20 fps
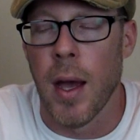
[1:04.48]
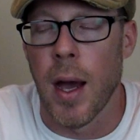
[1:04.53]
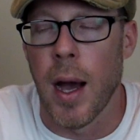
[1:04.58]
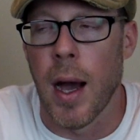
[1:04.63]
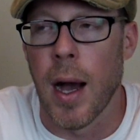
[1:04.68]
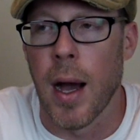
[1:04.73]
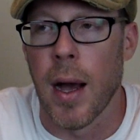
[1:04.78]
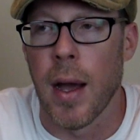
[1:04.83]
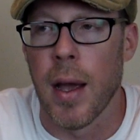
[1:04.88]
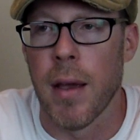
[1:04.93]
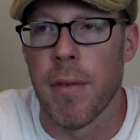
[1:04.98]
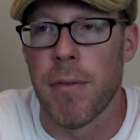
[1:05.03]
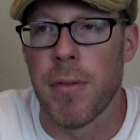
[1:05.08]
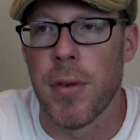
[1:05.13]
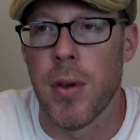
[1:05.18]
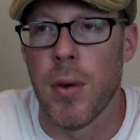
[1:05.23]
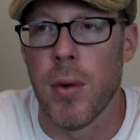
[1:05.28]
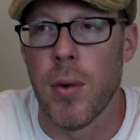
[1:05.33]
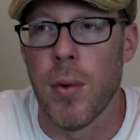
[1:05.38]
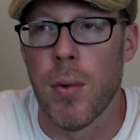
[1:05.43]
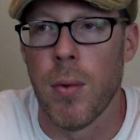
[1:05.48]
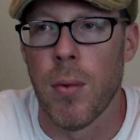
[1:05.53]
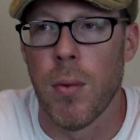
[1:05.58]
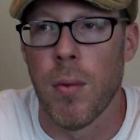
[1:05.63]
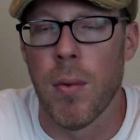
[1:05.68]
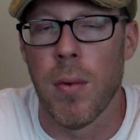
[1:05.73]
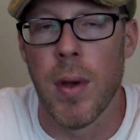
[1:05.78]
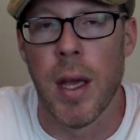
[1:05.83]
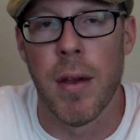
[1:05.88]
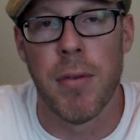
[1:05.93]
Uh, if
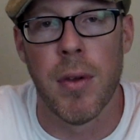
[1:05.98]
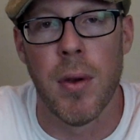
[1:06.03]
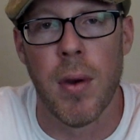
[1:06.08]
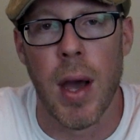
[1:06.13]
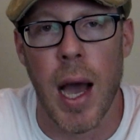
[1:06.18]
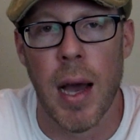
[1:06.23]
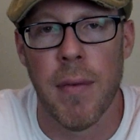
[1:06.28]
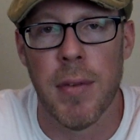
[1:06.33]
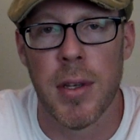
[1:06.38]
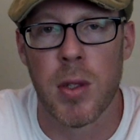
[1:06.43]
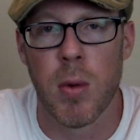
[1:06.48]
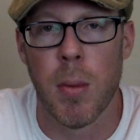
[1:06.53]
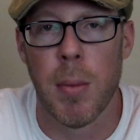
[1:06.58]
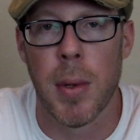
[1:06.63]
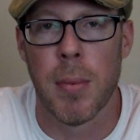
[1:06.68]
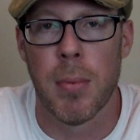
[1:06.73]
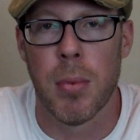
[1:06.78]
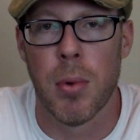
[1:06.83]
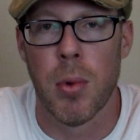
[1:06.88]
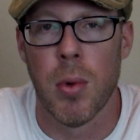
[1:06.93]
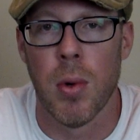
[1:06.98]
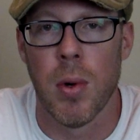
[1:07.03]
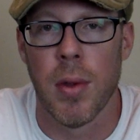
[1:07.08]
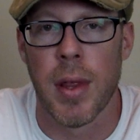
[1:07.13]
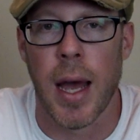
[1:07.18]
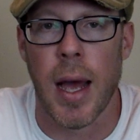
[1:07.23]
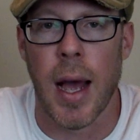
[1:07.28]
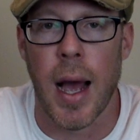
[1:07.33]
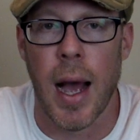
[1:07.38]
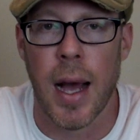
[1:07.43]
you if you have a swimming pool
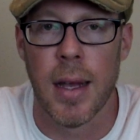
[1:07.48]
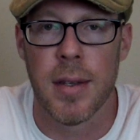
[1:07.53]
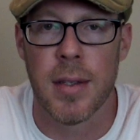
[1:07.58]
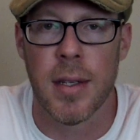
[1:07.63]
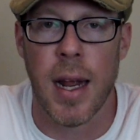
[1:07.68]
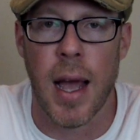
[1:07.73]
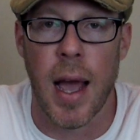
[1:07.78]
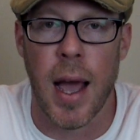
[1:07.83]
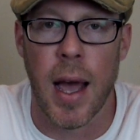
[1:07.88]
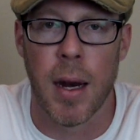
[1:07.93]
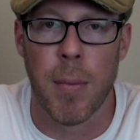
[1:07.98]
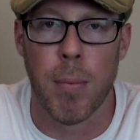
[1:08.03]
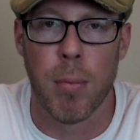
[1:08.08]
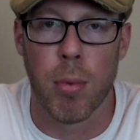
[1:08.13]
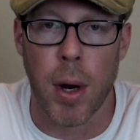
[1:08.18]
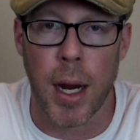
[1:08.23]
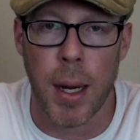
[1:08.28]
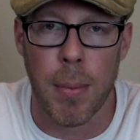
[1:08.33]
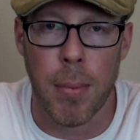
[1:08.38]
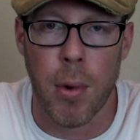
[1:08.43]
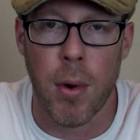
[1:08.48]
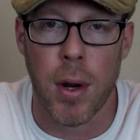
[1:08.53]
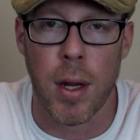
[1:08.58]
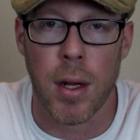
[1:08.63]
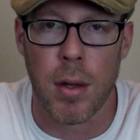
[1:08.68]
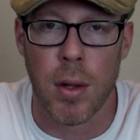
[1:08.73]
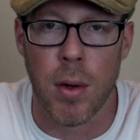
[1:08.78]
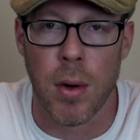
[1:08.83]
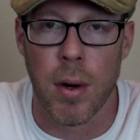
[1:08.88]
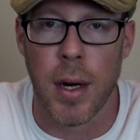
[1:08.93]
that hasn't had
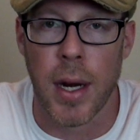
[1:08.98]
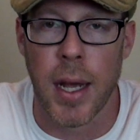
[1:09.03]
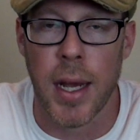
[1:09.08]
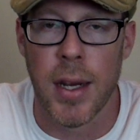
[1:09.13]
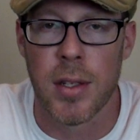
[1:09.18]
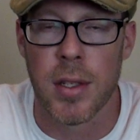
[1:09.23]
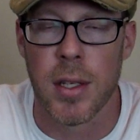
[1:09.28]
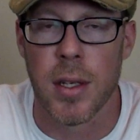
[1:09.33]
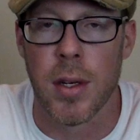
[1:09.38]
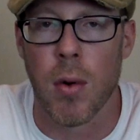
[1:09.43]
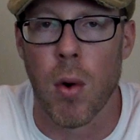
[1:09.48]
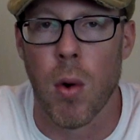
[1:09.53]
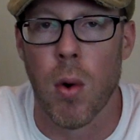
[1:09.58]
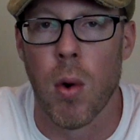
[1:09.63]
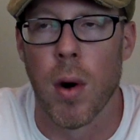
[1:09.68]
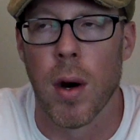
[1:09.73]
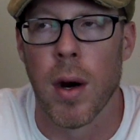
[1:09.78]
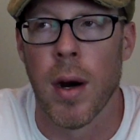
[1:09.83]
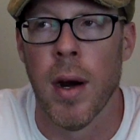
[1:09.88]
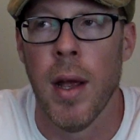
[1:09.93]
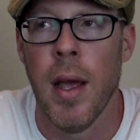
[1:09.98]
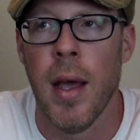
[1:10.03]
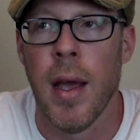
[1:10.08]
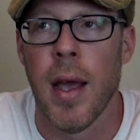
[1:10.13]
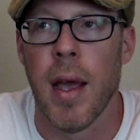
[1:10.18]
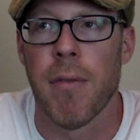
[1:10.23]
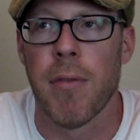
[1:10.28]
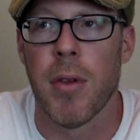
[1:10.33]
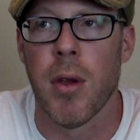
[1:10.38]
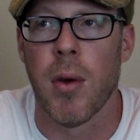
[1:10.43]
breakpoint chlorination, or
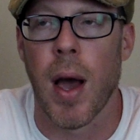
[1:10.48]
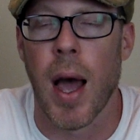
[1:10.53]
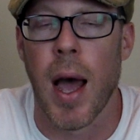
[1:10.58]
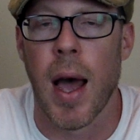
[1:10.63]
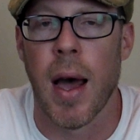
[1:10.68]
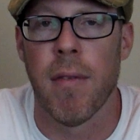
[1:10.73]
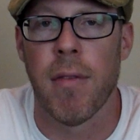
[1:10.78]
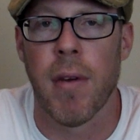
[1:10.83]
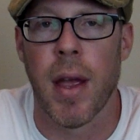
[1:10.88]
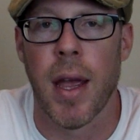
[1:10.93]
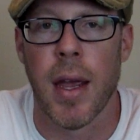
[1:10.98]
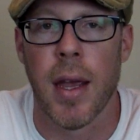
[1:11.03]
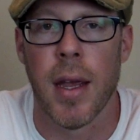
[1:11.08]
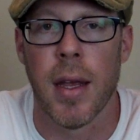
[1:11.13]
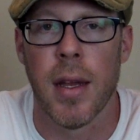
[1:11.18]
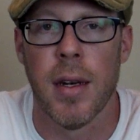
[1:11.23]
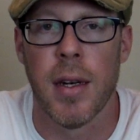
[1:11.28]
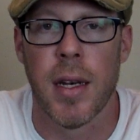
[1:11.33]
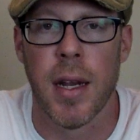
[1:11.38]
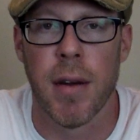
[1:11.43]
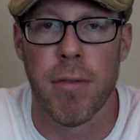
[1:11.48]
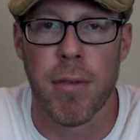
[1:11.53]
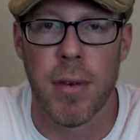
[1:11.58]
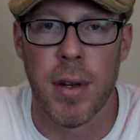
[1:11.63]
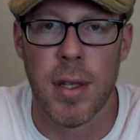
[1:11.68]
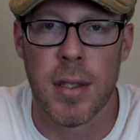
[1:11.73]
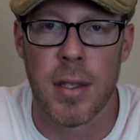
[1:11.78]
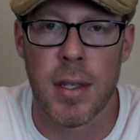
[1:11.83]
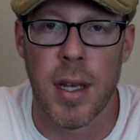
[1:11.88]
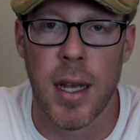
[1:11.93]
if you have a
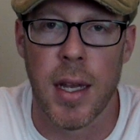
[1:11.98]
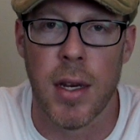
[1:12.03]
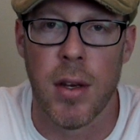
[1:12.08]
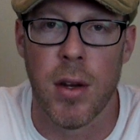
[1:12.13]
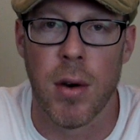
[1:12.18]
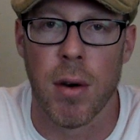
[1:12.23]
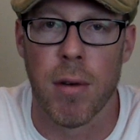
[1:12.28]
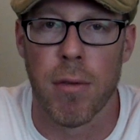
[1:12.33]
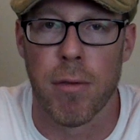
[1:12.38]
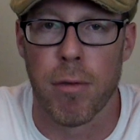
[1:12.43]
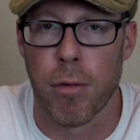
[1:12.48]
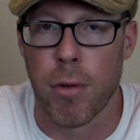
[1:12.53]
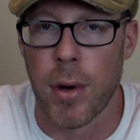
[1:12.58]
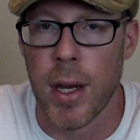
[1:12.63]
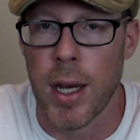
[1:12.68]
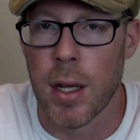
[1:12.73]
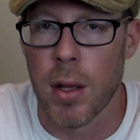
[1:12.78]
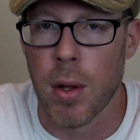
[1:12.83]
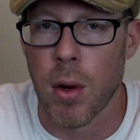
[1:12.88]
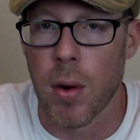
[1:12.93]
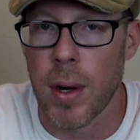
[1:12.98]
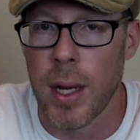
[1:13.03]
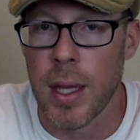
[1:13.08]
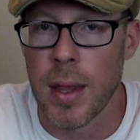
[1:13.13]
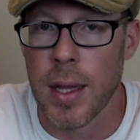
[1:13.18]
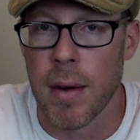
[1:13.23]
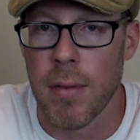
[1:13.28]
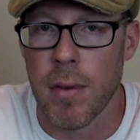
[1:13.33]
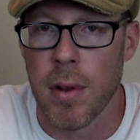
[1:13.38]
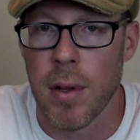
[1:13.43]
difference in your free
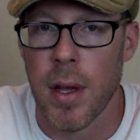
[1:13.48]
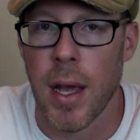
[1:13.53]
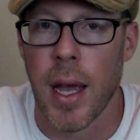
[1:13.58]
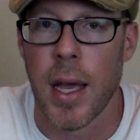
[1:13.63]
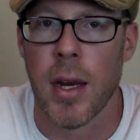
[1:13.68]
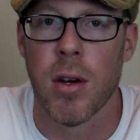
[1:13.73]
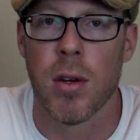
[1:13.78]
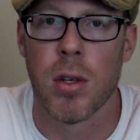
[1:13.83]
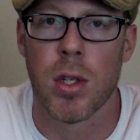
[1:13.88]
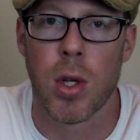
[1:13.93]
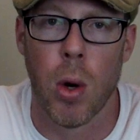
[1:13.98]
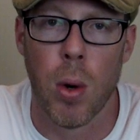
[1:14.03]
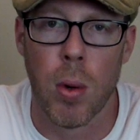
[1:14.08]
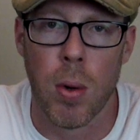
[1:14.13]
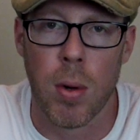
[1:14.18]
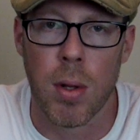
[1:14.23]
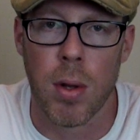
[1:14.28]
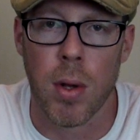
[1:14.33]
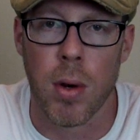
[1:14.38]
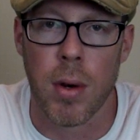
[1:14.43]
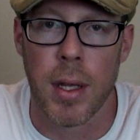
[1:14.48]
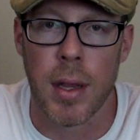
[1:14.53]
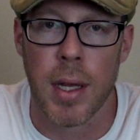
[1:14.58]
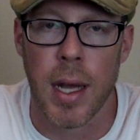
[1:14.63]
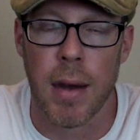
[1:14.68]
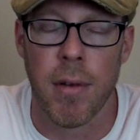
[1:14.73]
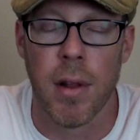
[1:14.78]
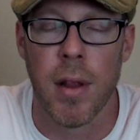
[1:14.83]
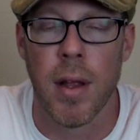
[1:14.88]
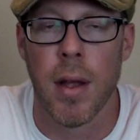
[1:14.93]
chlorine level and your total chlorine
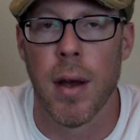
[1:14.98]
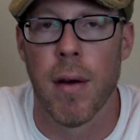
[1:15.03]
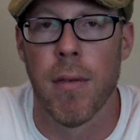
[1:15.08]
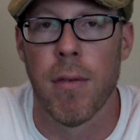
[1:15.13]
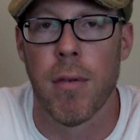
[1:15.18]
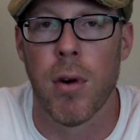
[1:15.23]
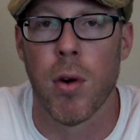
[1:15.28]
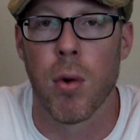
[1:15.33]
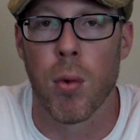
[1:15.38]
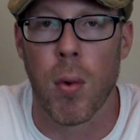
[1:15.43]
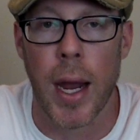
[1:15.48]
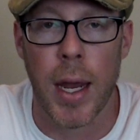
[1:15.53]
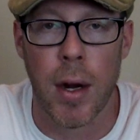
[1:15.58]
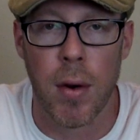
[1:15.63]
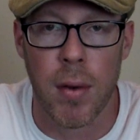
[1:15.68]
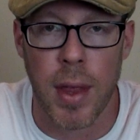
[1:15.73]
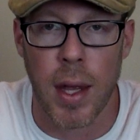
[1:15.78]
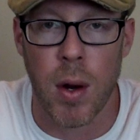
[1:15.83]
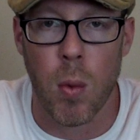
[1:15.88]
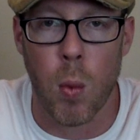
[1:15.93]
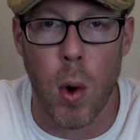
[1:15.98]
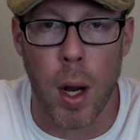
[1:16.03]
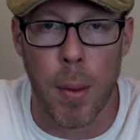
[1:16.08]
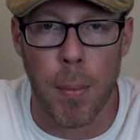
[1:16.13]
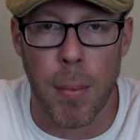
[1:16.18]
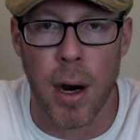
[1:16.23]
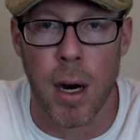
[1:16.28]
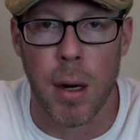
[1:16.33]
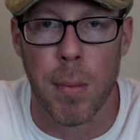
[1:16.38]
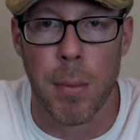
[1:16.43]
level of greater than
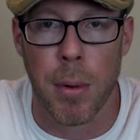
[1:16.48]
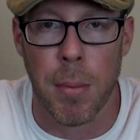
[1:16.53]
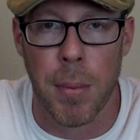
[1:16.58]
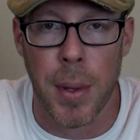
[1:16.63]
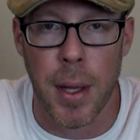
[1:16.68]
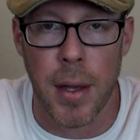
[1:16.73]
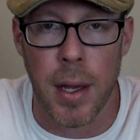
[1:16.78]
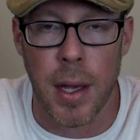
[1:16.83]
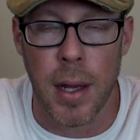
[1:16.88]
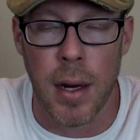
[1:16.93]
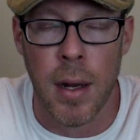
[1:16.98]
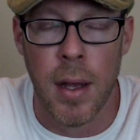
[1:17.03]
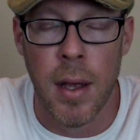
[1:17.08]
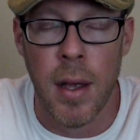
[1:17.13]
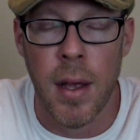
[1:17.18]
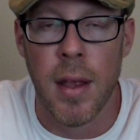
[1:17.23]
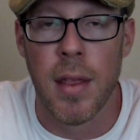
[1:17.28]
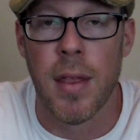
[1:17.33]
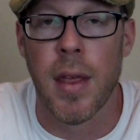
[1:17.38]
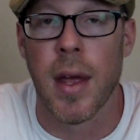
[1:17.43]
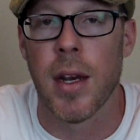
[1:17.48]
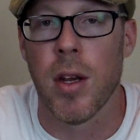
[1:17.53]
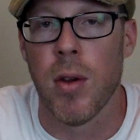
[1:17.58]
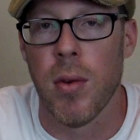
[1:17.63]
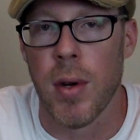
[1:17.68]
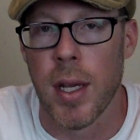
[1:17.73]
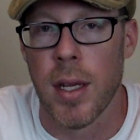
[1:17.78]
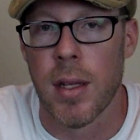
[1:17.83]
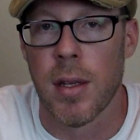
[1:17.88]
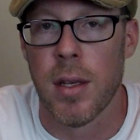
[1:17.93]
one part per million, then
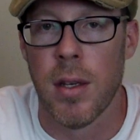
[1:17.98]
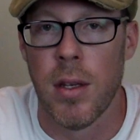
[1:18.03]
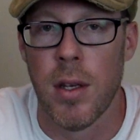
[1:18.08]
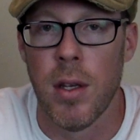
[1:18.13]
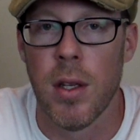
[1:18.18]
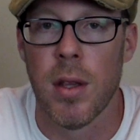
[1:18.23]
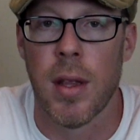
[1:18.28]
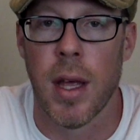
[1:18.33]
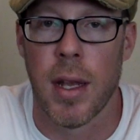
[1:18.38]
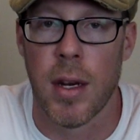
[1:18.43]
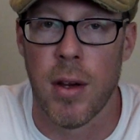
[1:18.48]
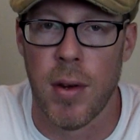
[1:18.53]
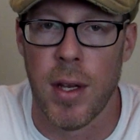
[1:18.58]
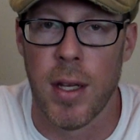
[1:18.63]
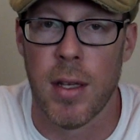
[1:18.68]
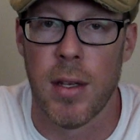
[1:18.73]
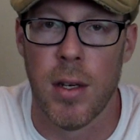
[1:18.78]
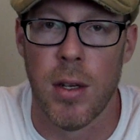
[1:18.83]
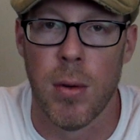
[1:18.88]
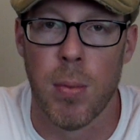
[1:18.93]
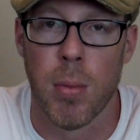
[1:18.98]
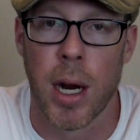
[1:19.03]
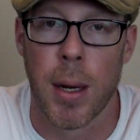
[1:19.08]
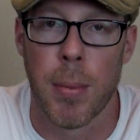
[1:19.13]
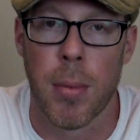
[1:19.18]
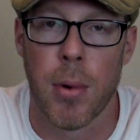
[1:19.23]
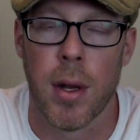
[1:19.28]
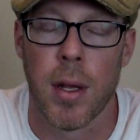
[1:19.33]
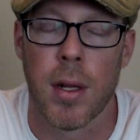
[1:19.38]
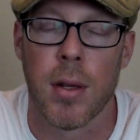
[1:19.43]
you need to then you need to do
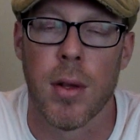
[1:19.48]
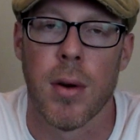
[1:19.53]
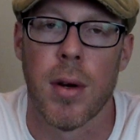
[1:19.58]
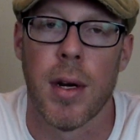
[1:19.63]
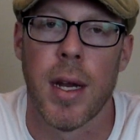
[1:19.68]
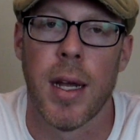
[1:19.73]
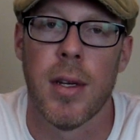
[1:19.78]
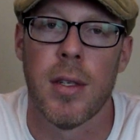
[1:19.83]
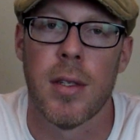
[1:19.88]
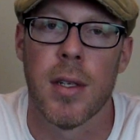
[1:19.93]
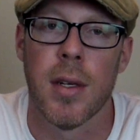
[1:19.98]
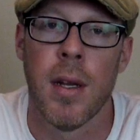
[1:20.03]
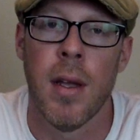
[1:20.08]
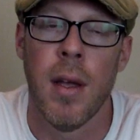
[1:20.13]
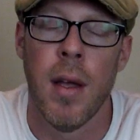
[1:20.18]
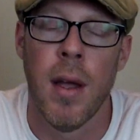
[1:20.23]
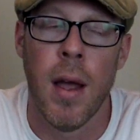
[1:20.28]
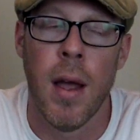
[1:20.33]
breakpoint chlorination.